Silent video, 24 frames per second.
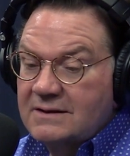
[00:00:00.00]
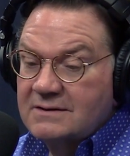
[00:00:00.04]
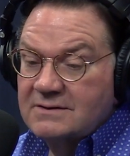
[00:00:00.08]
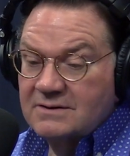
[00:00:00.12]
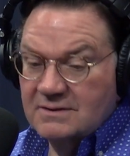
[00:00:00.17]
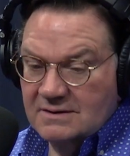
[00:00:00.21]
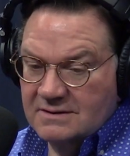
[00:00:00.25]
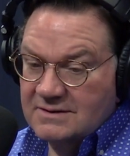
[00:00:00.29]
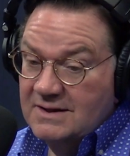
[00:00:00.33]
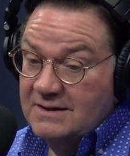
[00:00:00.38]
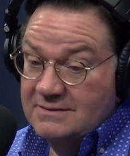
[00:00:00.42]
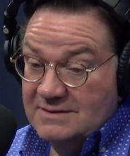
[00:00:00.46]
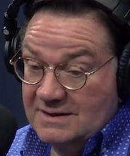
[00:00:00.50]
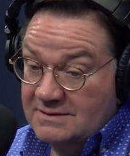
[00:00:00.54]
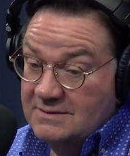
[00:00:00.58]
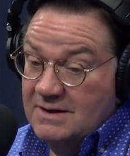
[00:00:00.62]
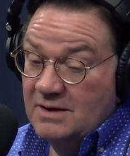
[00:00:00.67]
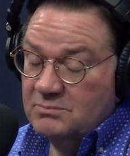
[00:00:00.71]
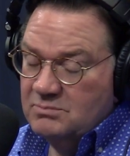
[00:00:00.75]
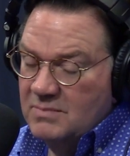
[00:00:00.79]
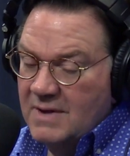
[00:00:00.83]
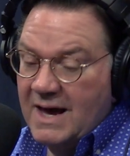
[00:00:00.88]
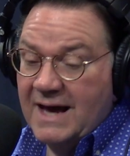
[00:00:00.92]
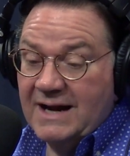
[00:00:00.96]
that
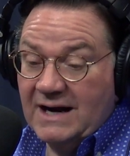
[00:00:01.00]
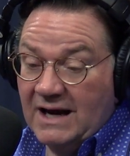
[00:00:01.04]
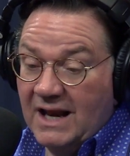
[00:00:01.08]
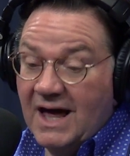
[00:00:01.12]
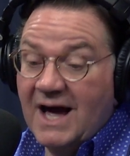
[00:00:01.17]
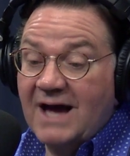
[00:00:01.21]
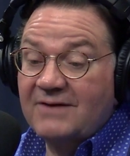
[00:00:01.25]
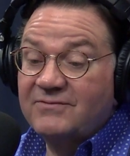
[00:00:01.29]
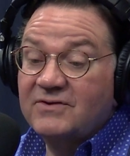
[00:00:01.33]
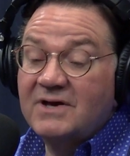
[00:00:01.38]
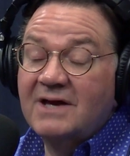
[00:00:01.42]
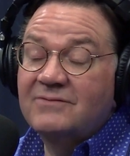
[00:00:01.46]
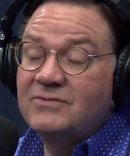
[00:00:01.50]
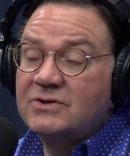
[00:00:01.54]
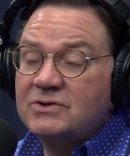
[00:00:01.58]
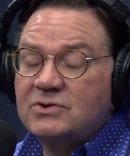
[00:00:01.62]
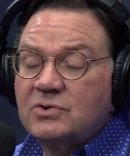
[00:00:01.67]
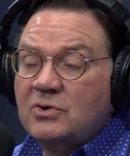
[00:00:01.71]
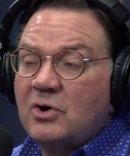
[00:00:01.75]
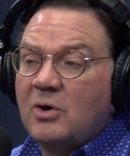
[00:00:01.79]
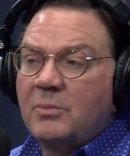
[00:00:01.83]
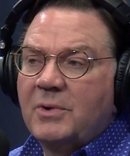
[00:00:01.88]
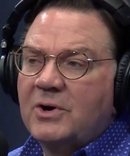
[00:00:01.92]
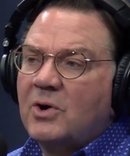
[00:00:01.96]
had life given to
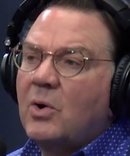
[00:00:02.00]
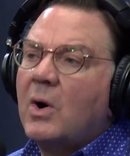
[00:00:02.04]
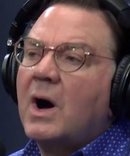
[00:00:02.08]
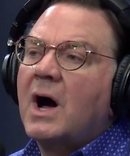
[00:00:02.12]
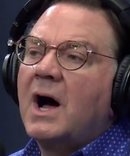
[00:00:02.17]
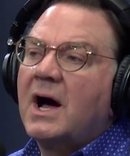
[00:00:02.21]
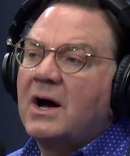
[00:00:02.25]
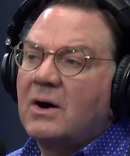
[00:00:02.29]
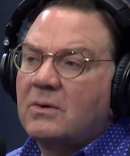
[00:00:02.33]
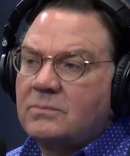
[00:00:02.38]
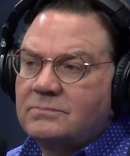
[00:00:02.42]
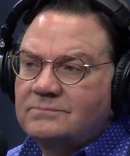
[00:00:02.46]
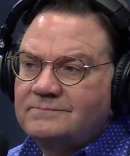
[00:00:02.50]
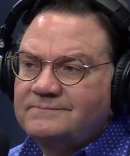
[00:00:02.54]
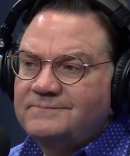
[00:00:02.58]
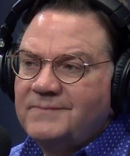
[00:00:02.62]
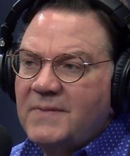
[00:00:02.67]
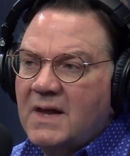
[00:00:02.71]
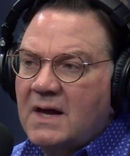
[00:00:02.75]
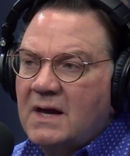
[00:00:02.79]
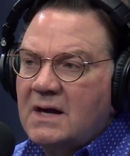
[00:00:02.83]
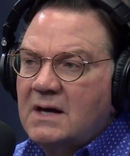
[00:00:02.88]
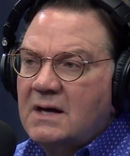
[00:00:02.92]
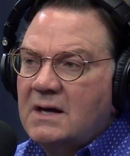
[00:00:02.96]
them in Ohio.
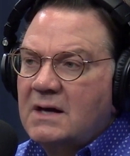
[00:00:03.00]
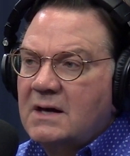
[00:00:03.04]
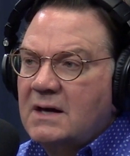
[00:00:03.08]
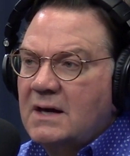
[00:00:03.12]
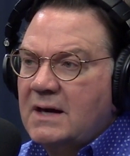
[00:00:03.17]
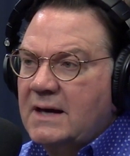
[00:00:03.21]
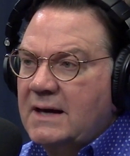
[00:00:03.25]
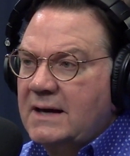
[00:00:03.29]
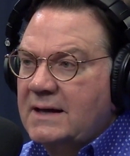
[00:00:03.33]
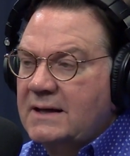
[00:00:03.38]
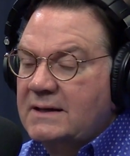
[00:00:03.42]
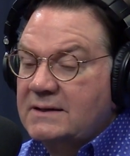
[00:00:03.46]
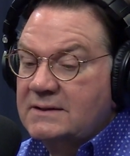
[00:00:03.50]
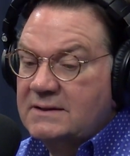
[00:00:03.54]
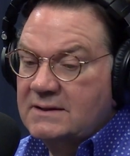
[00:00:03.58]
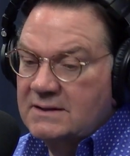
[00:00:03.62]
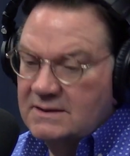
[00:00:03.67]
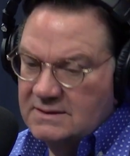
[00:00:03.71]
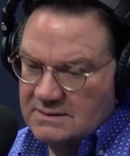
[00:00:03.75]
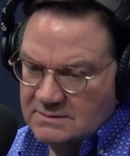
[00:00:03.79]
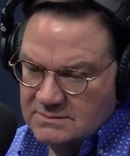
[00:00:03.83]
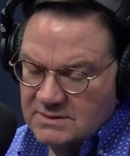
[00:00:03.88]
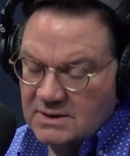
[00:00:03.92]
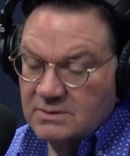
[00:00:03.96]
And
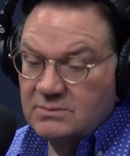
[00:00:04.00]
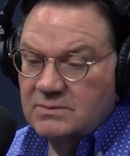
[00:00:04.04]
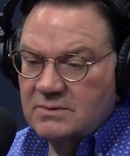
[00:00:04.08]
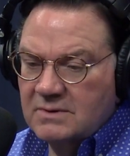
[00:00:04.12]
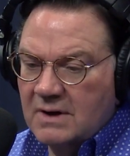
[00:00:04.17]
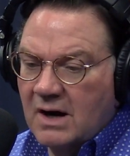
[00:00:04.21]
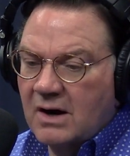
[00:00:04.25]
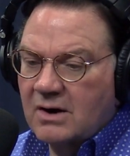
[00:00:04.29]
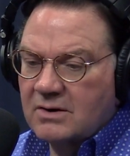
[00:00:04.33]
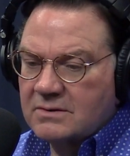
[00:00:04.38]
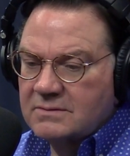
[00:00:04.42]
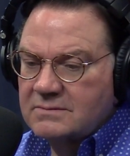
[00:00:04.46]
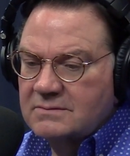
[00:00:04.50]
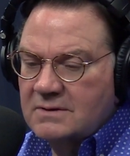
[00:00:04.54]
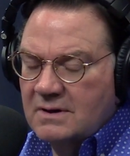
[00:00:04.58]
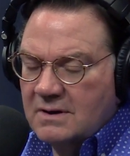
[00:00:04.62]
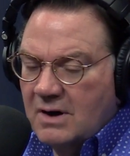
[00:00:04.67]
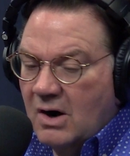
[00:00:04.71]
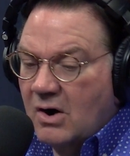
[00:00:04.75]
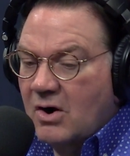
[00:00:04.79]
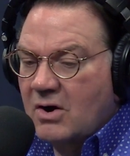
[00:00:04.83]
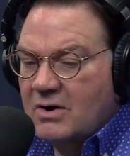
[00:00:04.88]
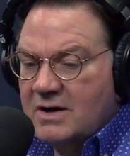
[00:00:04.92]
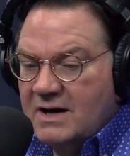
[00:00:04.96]
then our
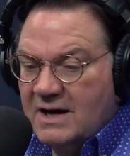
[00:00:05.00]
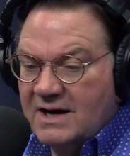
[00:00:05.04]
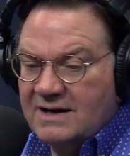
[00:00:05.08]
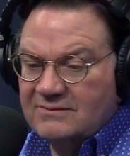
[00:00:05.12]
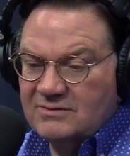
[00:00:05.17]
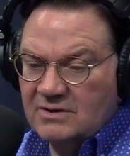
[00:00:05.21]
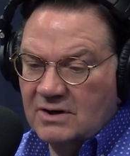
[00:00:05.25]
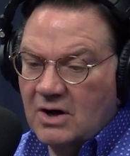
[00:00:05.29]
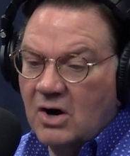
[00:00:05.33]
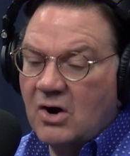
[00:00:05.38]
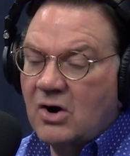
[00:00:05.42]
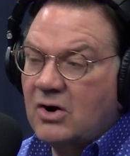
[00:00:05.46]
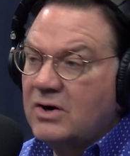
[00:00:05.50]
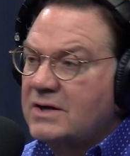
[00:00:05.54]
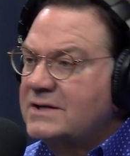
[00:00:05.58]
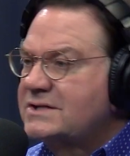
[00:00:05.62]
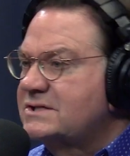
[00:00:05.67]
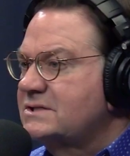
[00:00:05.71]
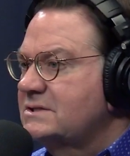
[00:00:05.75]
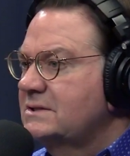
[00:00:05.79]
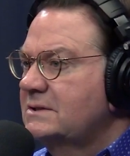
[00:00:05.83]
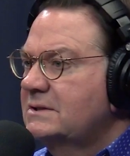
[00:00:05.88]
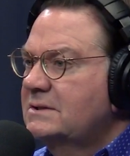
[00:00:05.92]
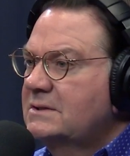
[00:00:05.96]
archival
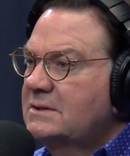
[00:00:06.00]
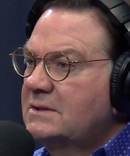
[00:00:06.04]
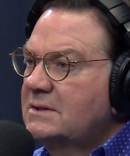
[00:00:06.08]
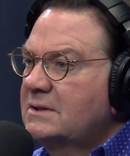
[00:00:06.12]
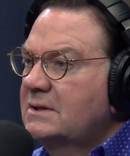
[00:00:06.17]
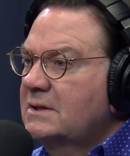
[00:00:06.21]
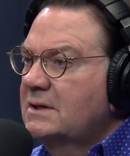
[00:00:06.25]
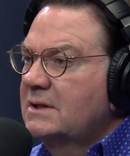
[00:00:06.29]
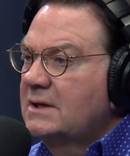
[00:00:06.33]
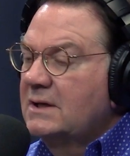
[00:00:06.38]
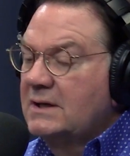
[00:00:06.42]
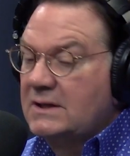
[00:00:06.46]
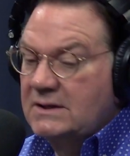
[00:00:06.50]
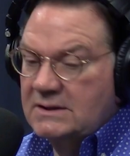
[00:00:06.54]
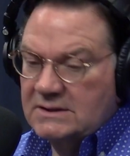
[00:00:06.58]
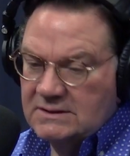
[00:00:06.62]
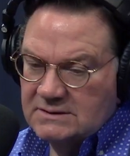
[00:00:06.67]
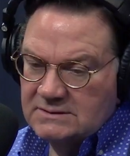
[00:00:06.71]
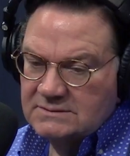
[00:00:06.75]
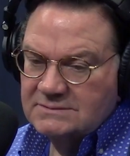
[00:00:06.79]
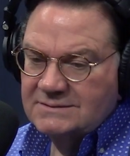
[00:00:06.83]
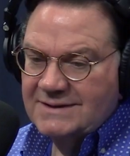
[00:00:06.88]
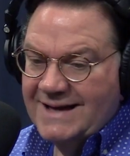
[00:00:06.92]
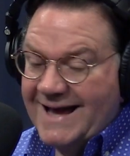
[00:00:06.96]
artist
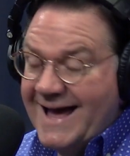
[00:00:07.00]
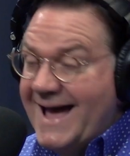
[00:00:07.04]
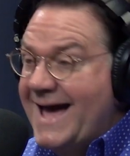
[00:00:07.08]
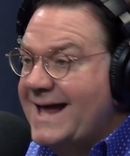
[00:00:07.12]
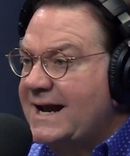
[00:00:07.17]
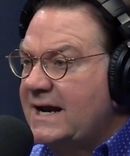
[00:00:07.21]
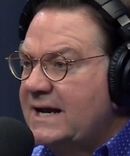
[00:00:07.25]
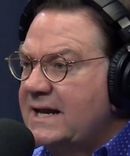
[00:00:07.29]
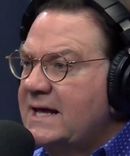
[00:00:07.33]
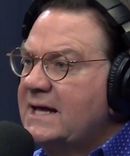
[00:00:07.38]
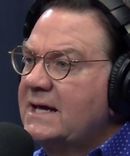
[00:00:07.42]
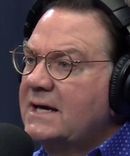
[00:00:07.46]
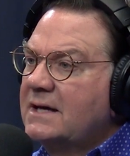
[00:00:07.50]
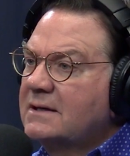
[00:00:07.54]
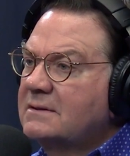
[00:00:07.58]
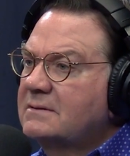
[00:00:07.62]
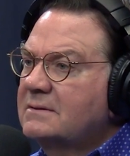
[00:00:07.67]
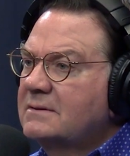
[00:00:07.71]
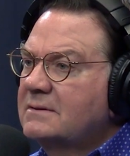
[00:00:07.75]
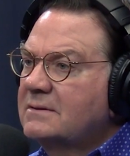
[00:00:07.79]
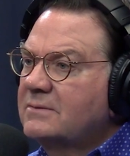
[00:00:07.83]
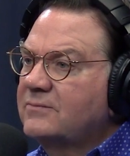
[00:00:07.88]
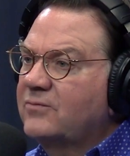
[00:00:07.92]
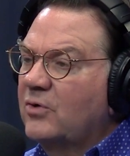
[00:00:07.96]
added in
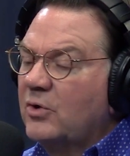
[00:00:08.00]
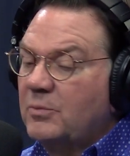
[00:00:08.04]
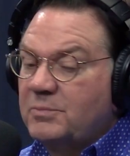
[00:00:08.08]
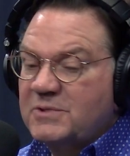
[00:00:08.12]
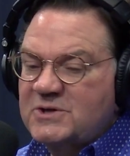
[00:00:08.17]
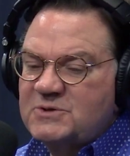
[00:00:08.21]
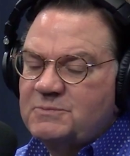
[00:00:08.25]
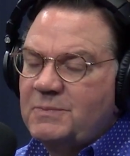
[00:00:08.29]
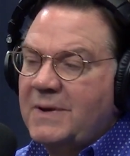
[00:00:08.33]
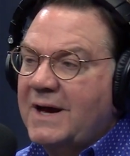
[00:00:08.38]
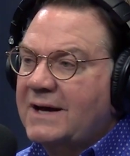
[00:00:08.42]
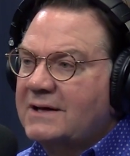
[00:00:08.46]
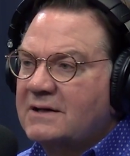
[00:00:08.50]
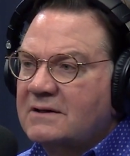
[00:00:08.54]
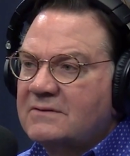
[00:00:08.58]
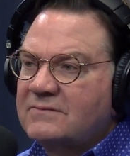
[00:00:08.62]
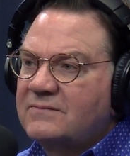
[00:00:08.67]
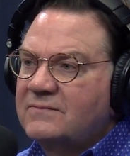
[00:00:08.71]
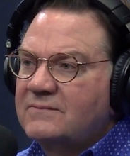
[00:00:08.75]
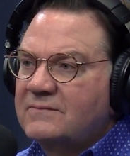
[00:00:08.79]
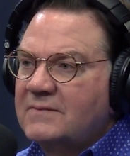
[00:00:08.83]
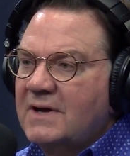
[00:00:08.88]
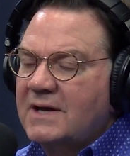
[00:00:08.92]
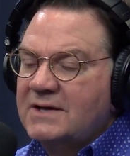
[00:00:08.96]
for perspective
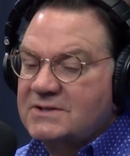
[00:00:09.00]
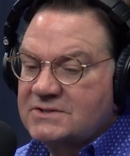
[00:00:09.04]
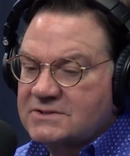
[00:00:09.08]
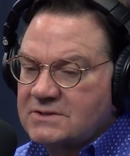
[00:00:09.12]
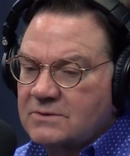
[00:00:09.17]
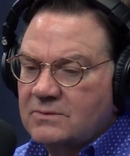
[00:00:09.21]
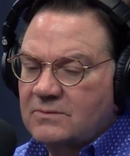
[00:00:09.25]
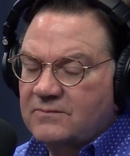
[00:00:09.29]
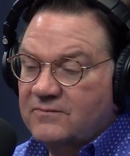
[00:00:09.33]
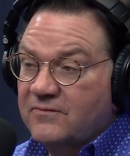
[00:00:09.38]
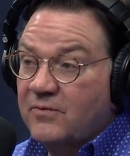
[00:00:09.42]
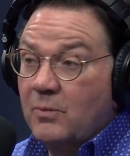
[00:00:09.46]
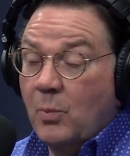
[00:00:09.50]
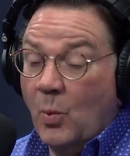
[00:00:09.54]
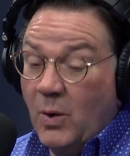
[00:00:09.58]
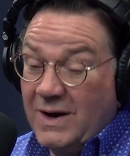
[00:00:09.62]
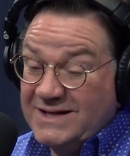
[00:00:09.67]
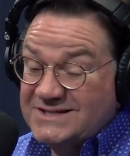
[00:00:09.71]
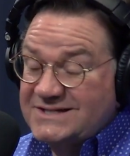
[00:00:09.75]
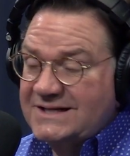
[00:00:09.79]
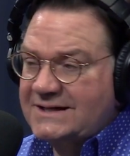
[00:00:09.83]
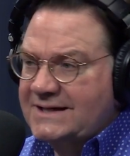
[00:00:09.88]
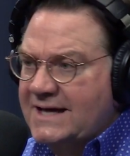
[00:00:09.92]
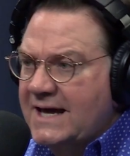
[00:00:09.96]
as to from whence
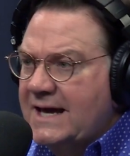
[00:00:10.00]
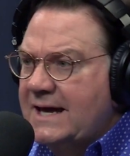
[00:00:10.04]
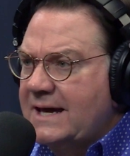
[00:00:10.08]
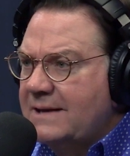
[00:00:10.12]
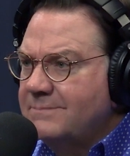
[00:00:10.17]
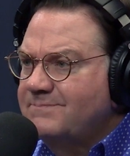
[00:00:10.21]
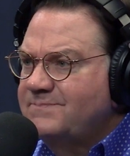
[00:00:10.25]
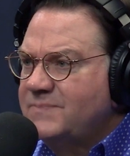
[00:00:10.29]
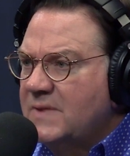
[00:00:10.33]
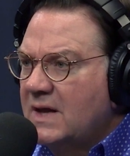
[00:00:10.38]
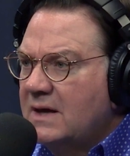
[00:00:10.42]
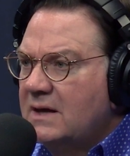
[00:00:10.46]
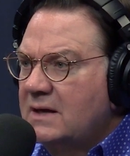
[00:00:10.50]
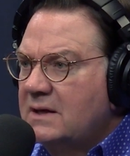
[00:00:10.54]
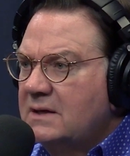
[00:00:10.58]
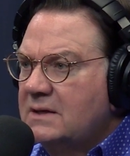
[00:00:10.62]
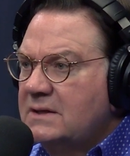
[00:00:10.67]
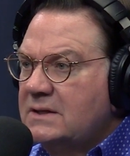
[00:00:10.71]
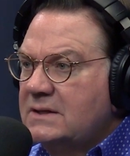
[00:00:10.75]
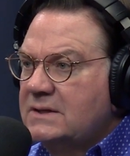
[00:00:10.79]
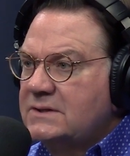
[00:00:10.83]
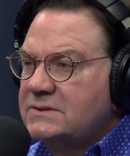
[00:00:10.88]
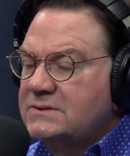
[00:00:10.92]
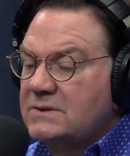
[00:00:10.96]
it came.
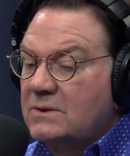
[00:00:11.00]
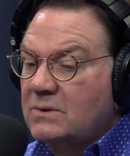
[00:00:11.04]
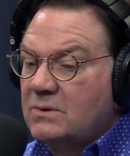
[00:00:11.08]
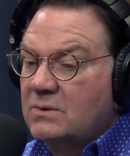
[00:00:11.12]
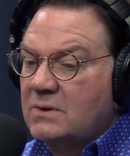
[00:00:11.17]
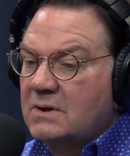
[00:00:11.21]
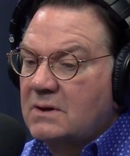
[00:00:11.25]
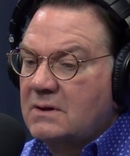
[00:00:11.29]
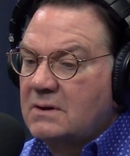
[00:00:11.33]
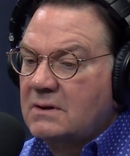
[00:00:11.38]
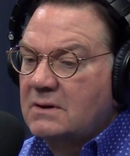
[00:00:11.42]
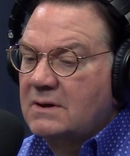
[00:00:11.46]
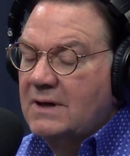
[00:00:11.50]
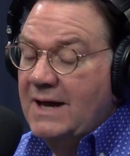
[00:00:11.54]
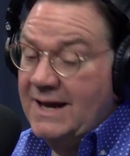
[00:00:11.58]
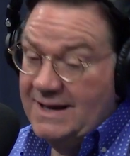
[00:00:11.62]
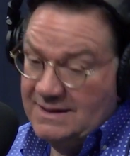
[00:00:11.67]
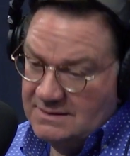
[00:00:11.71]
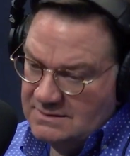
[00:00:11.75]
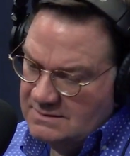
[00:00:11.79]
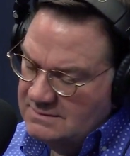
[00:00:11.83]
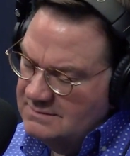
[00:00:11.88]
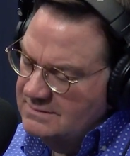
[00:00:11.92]
So, and